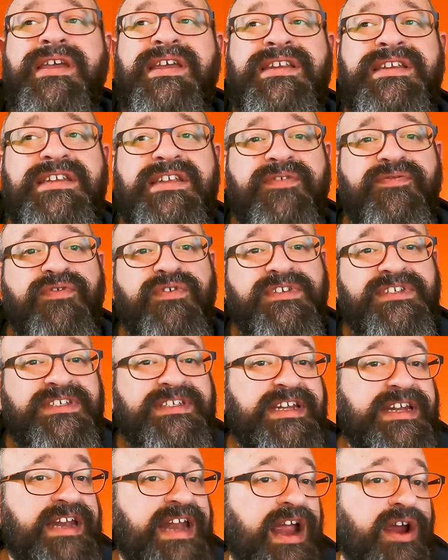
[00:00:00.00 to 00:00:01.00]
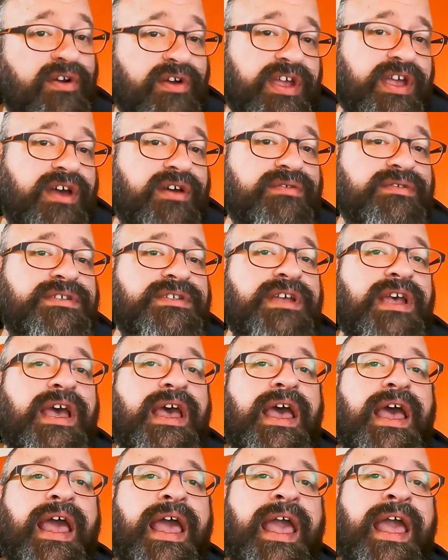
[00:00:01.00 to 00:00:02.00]
in different scenarios.
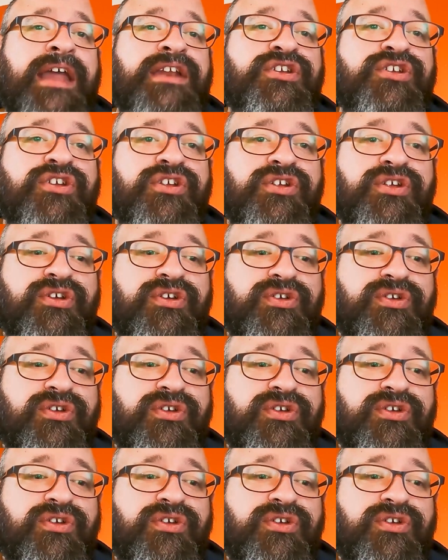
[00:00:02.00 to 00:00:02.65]
And